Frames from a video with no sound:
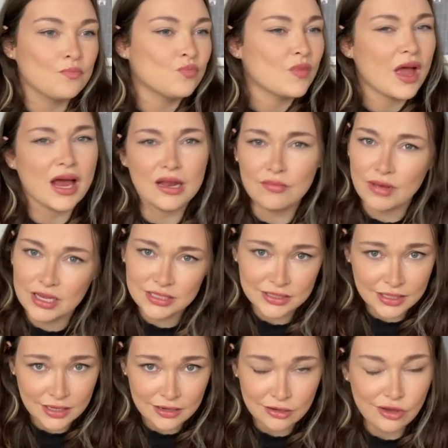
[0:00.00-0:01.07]
honey
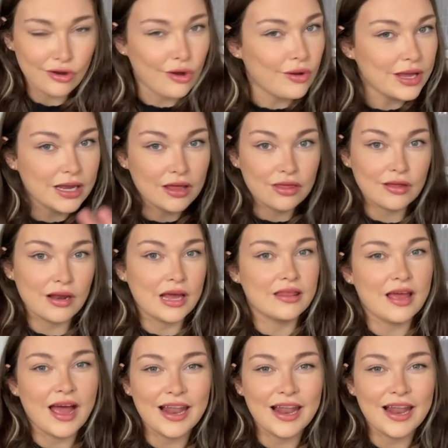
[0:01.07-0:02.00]
mustard, you know, anything like that.